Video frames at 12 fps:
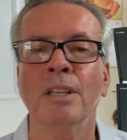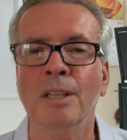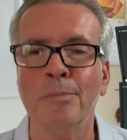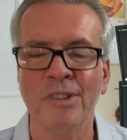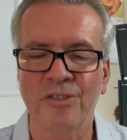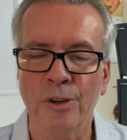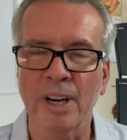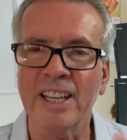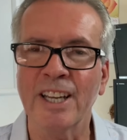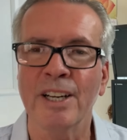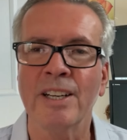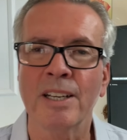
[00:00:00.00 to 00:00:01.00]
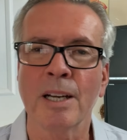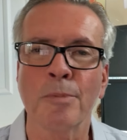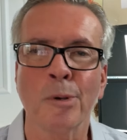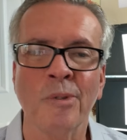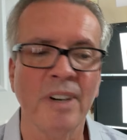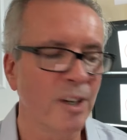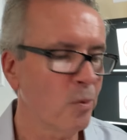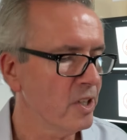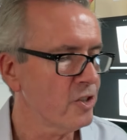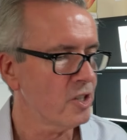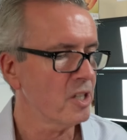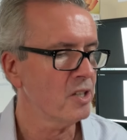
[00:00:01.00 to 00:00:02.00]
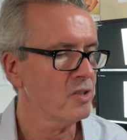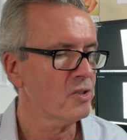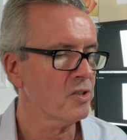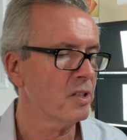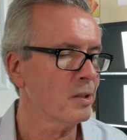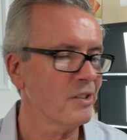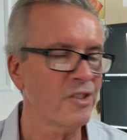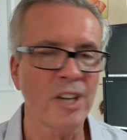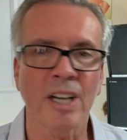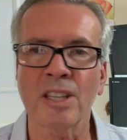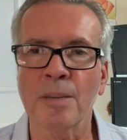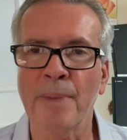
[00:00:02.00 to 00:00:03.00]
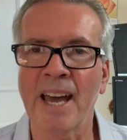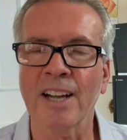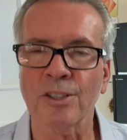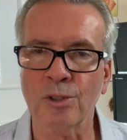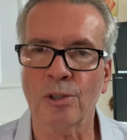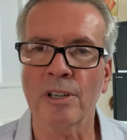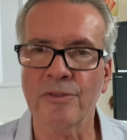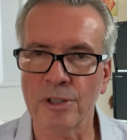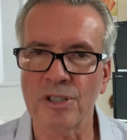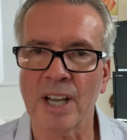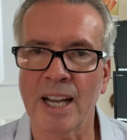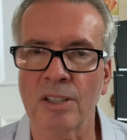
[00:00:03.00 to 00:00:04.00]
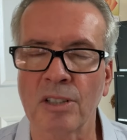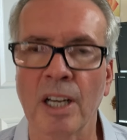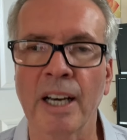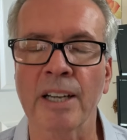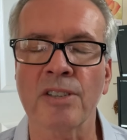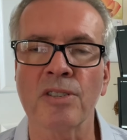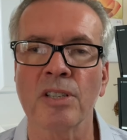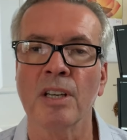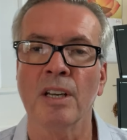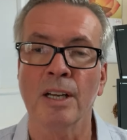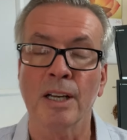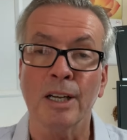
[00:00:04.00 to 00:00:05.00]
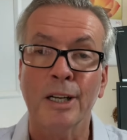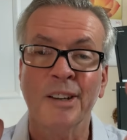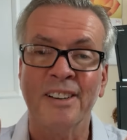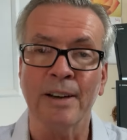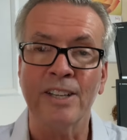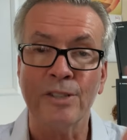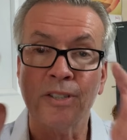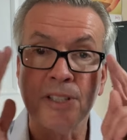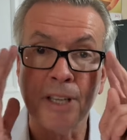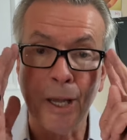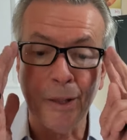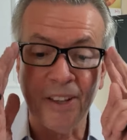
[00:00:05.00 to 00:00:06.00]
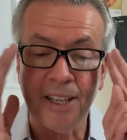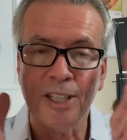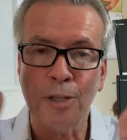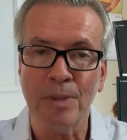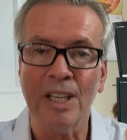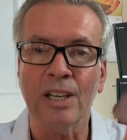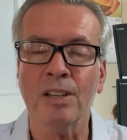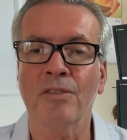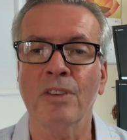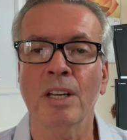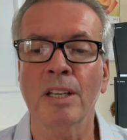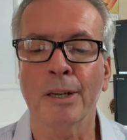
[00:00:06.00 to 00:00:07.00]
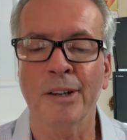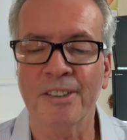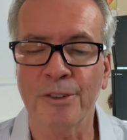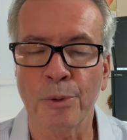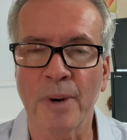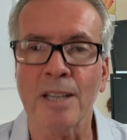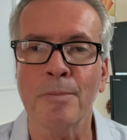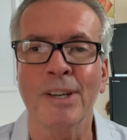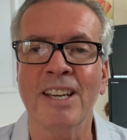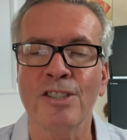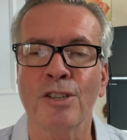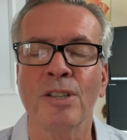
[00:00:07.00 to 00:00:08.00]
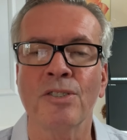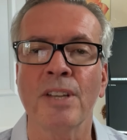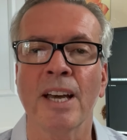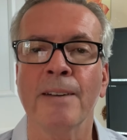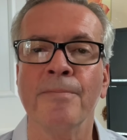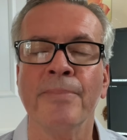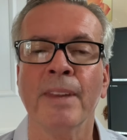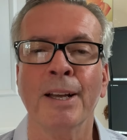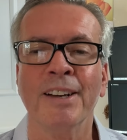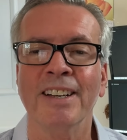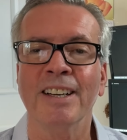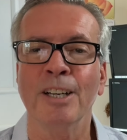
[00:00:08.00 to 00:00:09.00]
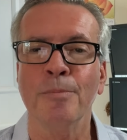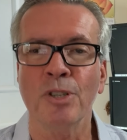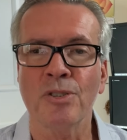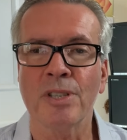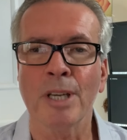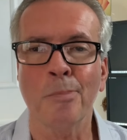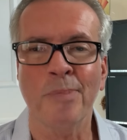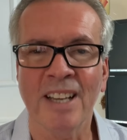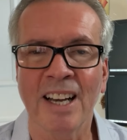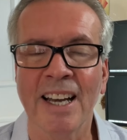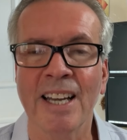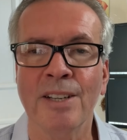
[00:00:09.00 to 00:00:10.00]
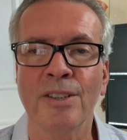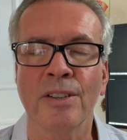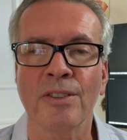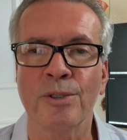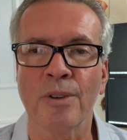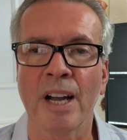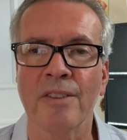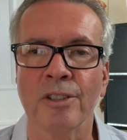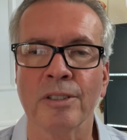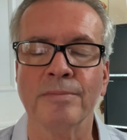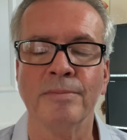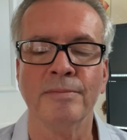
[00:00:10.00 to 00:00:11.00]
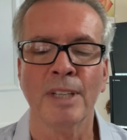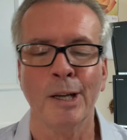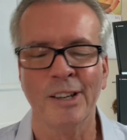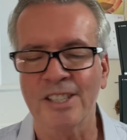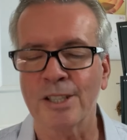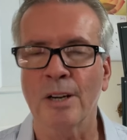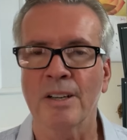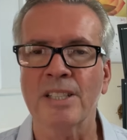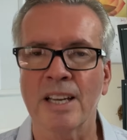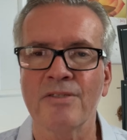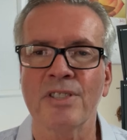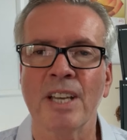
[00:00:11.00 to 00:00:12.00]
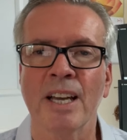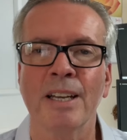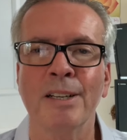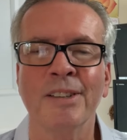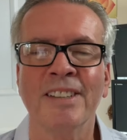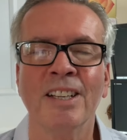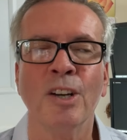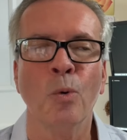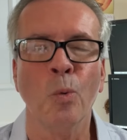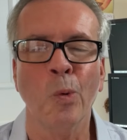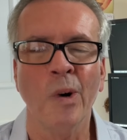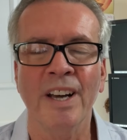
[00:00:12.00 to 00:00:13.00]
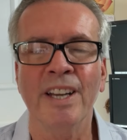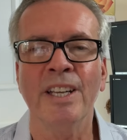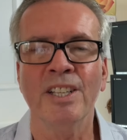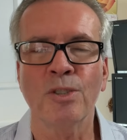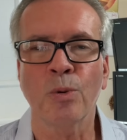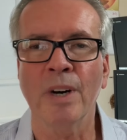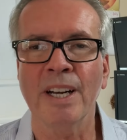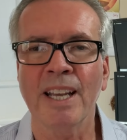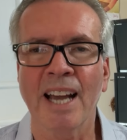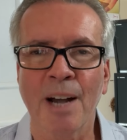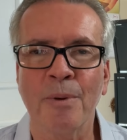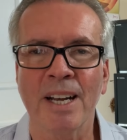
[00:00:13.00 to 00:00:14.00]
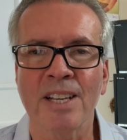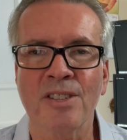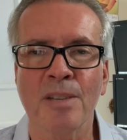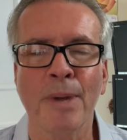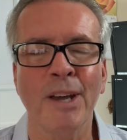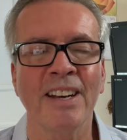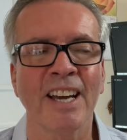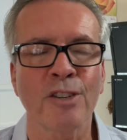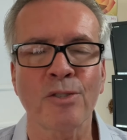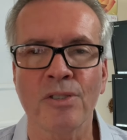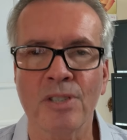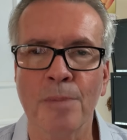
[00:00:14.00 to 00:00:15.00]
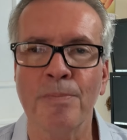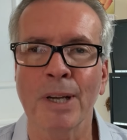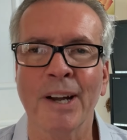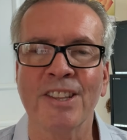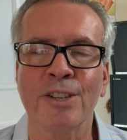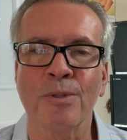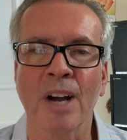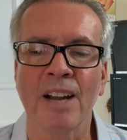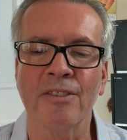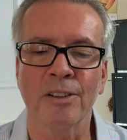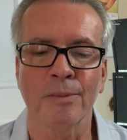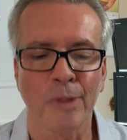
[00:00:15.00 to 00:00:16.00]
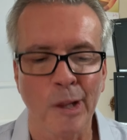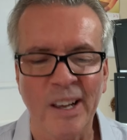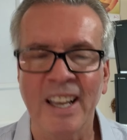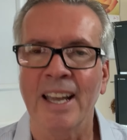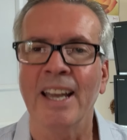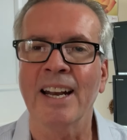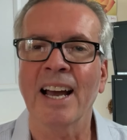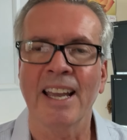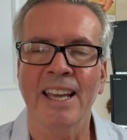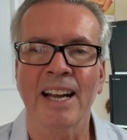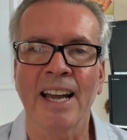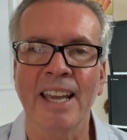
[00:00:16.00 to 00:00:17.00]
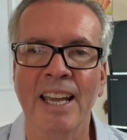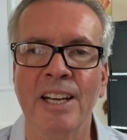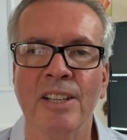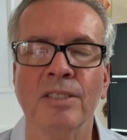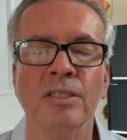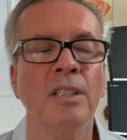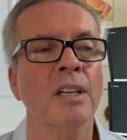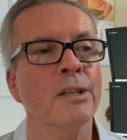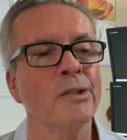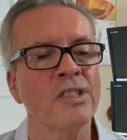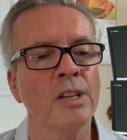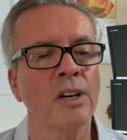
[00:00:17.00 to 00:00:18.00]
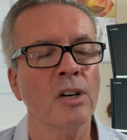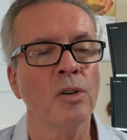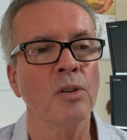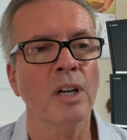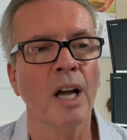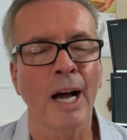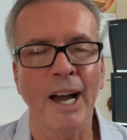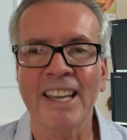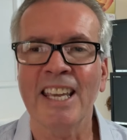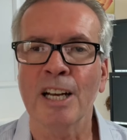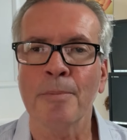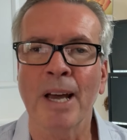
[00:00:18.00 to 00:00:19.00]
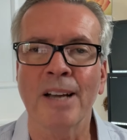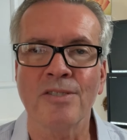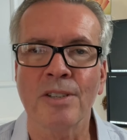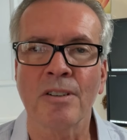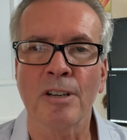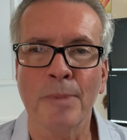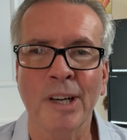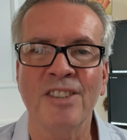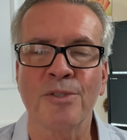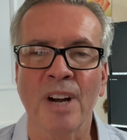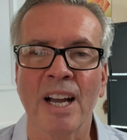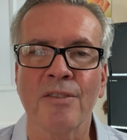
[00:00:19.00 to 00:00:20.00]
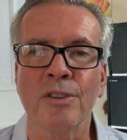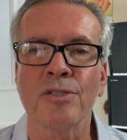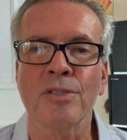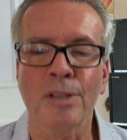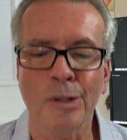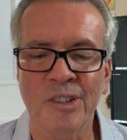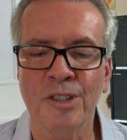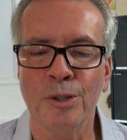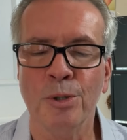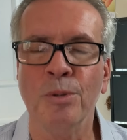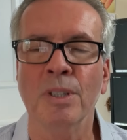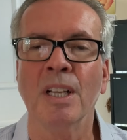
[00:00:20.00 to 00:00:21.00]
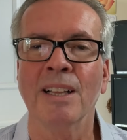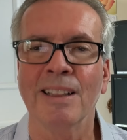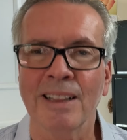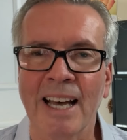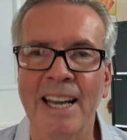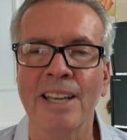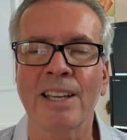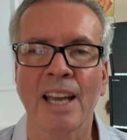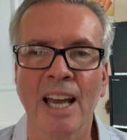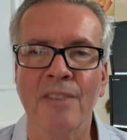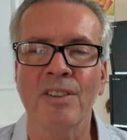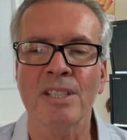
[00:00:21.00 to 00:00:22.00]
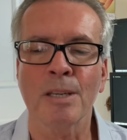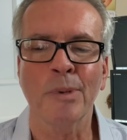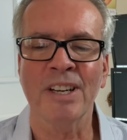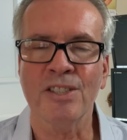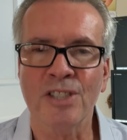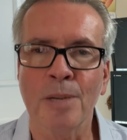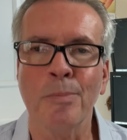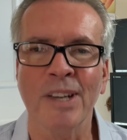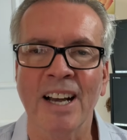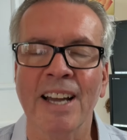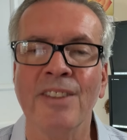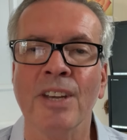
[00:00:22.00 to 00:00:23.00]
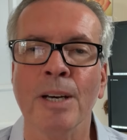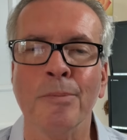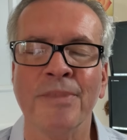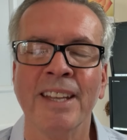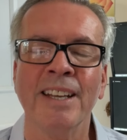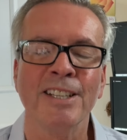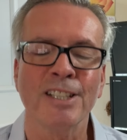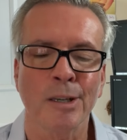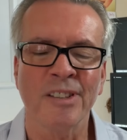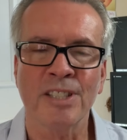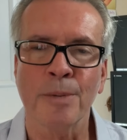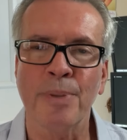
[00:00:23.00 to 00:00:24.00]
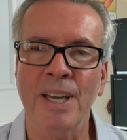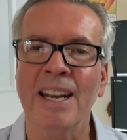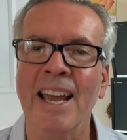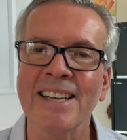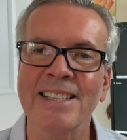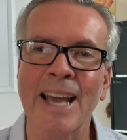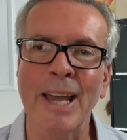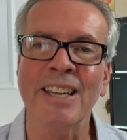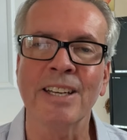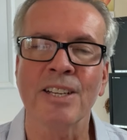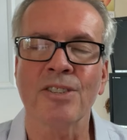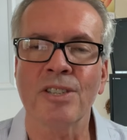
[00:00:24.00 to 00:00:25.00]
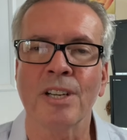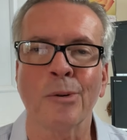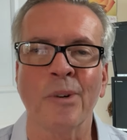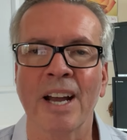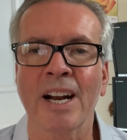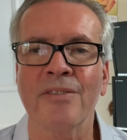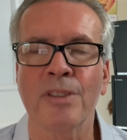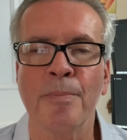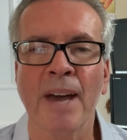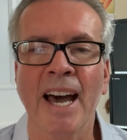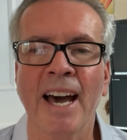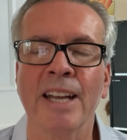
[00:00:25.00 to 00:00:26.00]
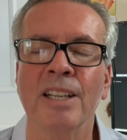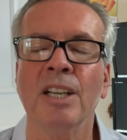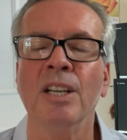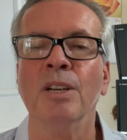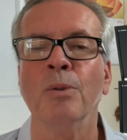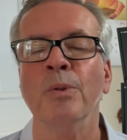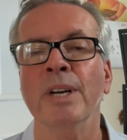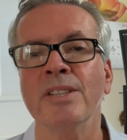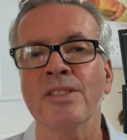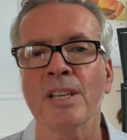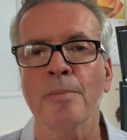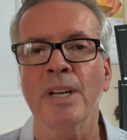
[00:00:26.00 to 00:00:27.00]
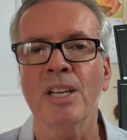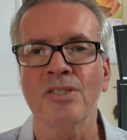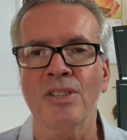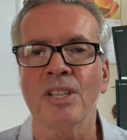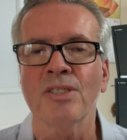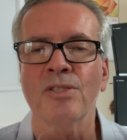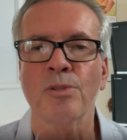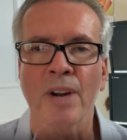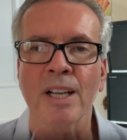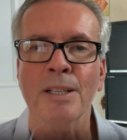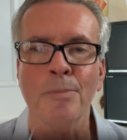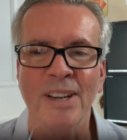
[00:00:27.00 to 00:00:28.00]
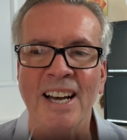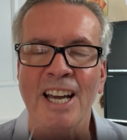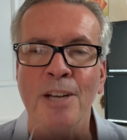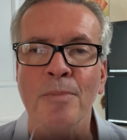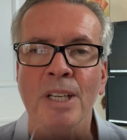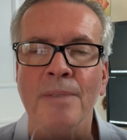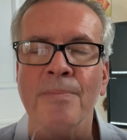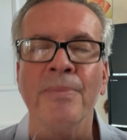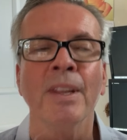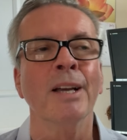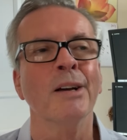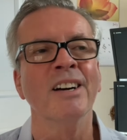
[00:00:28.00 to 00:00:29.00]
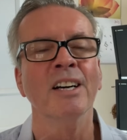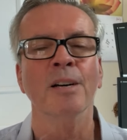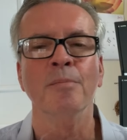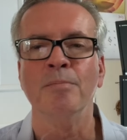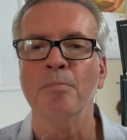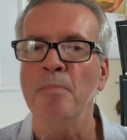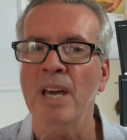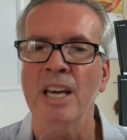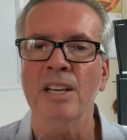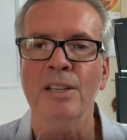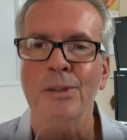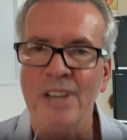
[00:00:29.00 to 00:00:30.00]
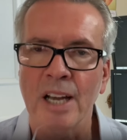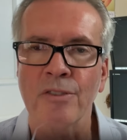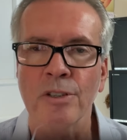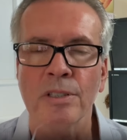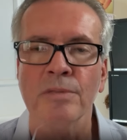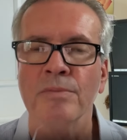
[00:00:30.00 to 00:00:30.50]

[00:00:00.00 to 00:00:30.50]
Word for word: Before I get into number one, which is check the back door for child locks, uh, I should say that at the beginning of the video, the recommendation is that um, you sit behind the driver. So as I've said, one in twenty, I would estimate, actually sit behind the driver, and and I hate it. So I can't imagine there are many drivers who like having somebody sit behind them. So it's a bit antagonistic right off the bat when somebody sits directly behind me. Um, men never